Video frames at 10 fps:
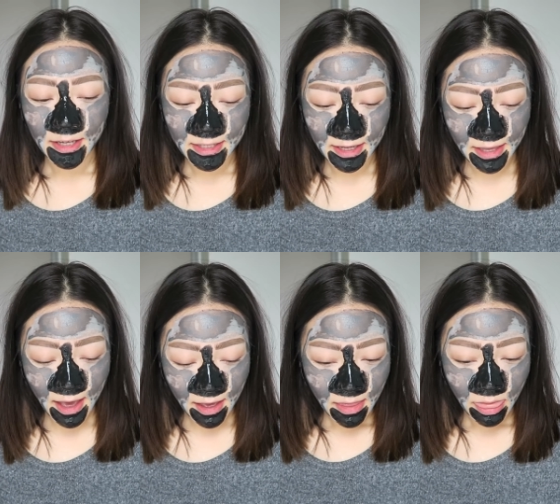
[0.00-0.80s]
so
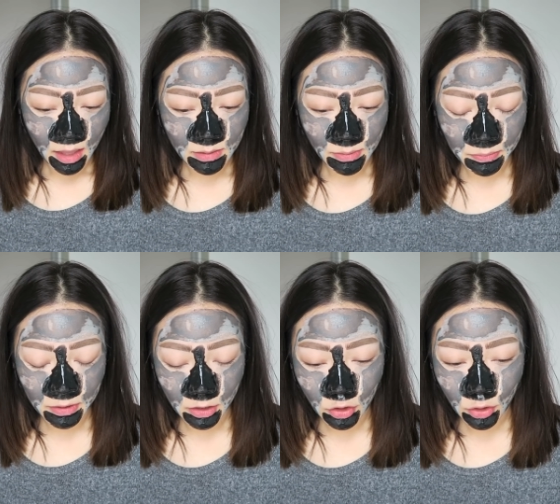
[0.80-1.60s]
yeah that's what I'm
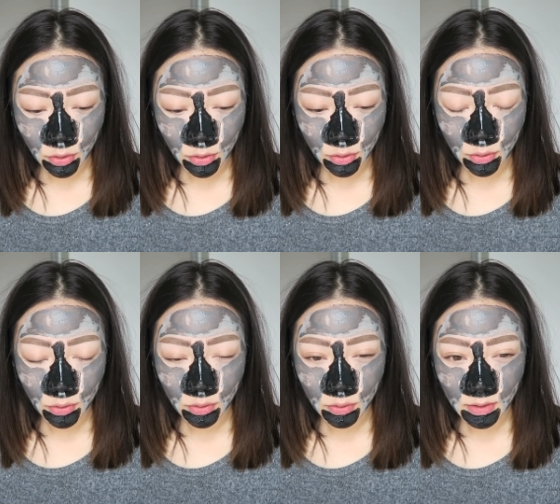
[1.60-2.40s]
gonna
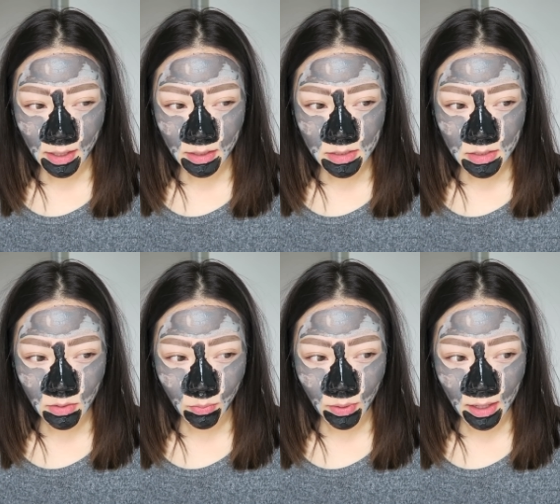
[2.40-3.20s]
do next
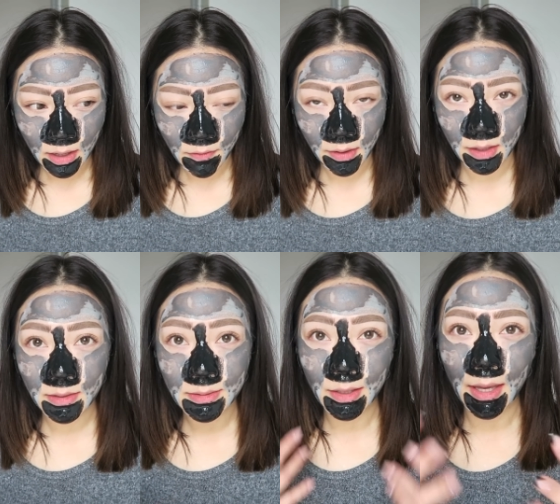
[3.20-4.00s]
week I
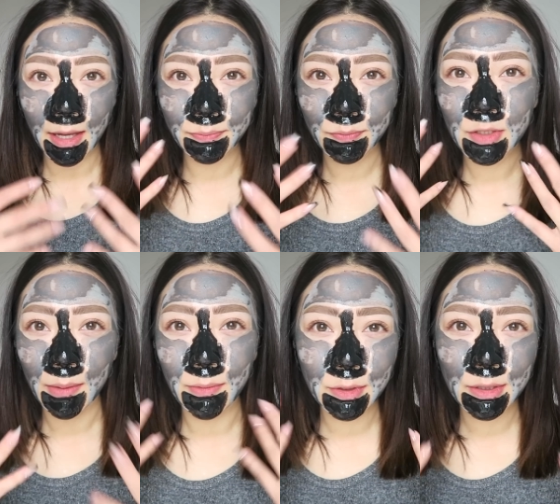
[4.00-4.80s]
think so yeah
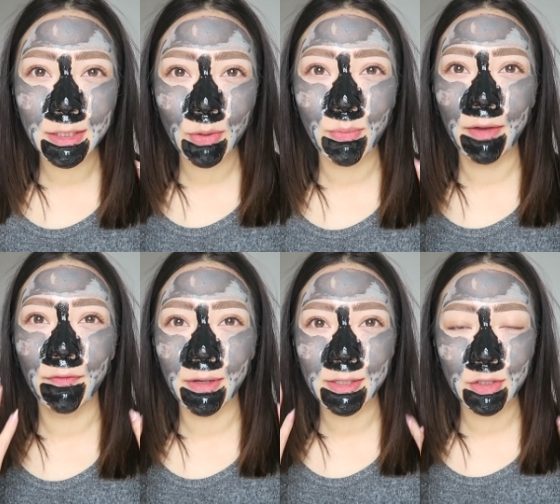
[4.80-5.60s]
I just need to
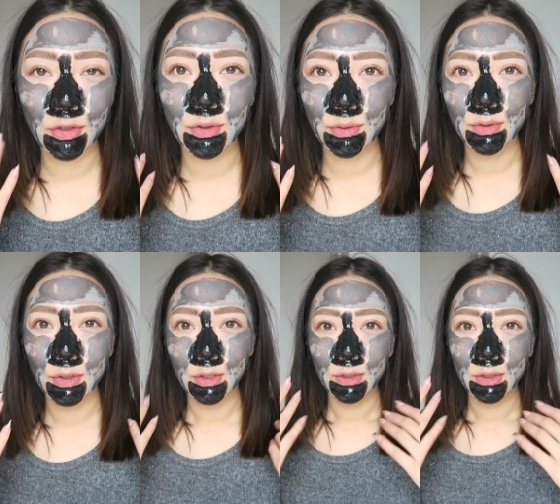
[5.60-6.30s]
wait for this to